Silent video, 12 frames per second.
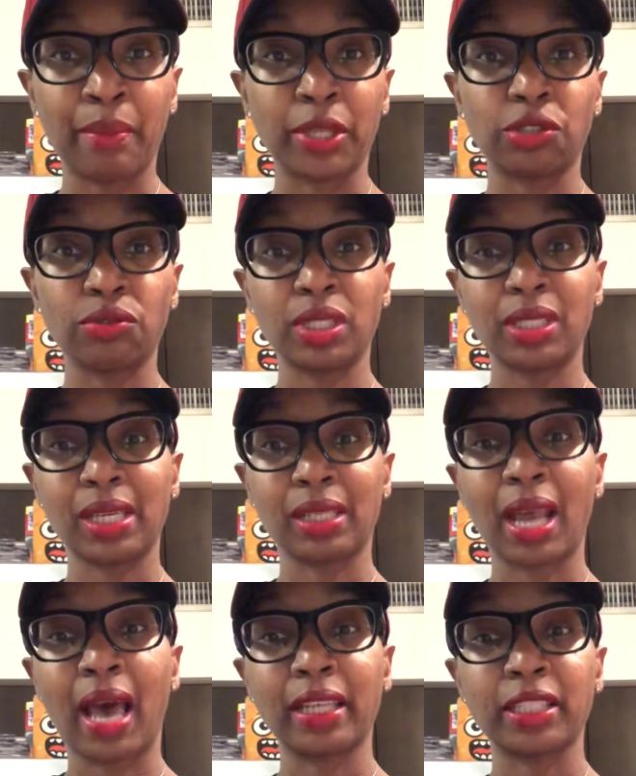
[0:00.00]
but you need to
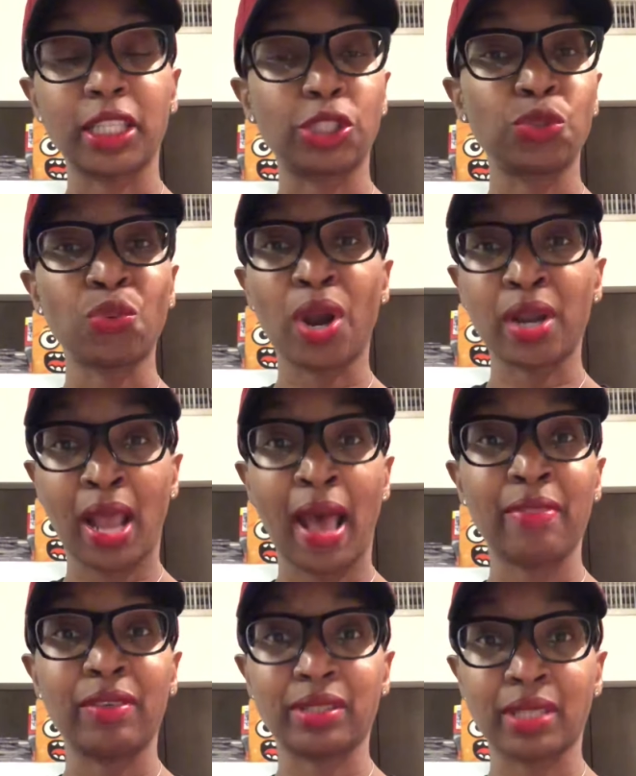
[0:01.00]
acknowledge that you are
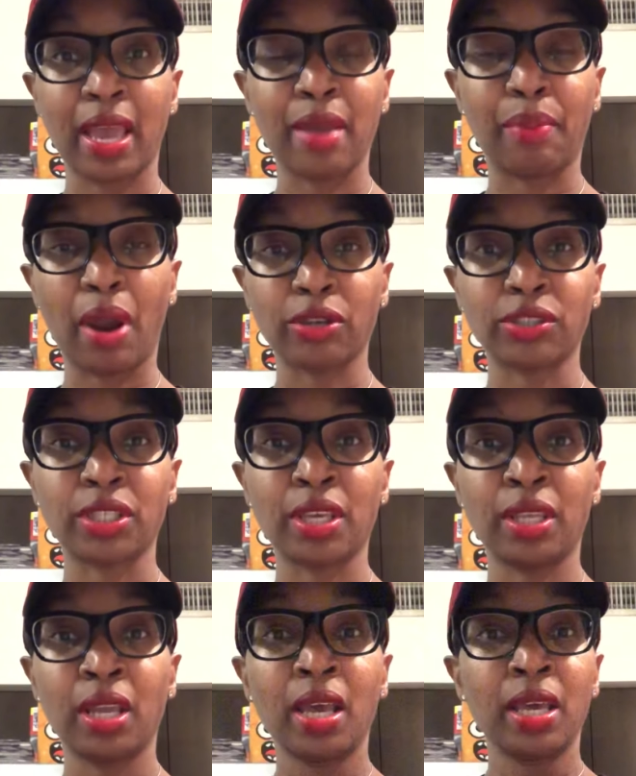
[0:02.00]
not the same person,